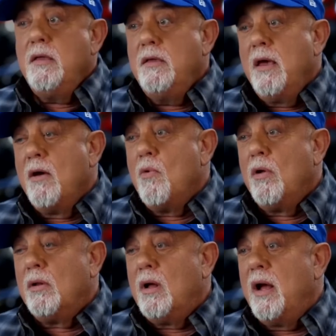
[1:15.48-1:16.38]
Yeah,
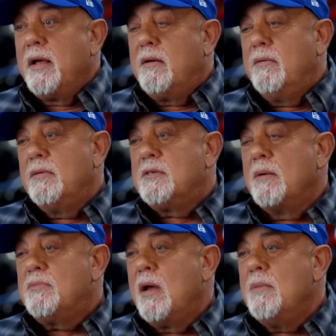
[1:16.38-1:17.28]
well, I
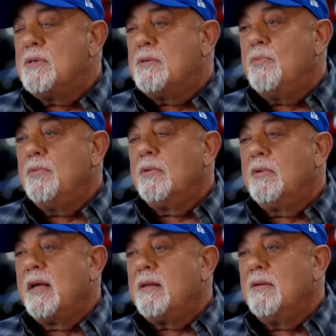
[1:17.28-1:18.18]
sometimes
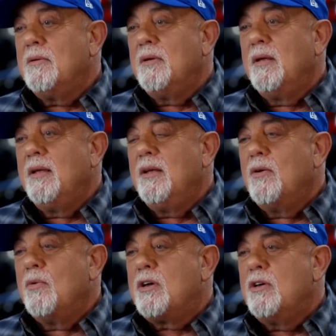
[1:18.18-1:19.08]
get,
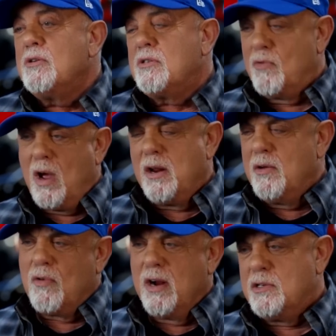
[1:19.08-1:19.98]
accused of, how
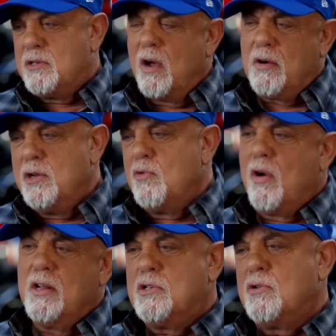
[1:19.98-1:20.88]
can you
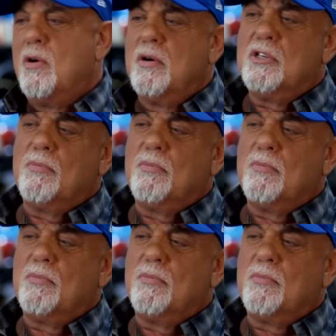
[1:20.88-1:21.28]
write songs